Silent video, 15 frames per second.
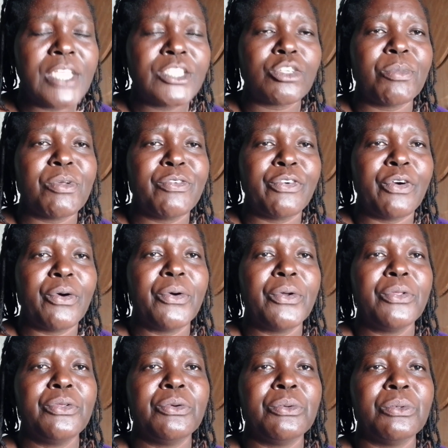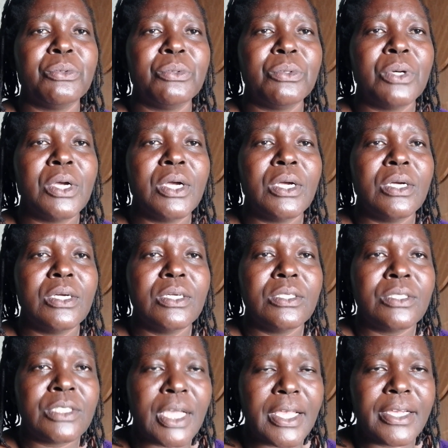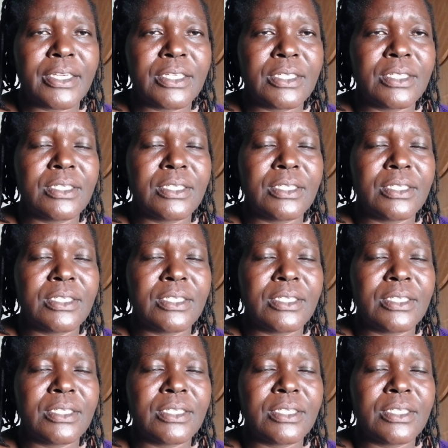So before you take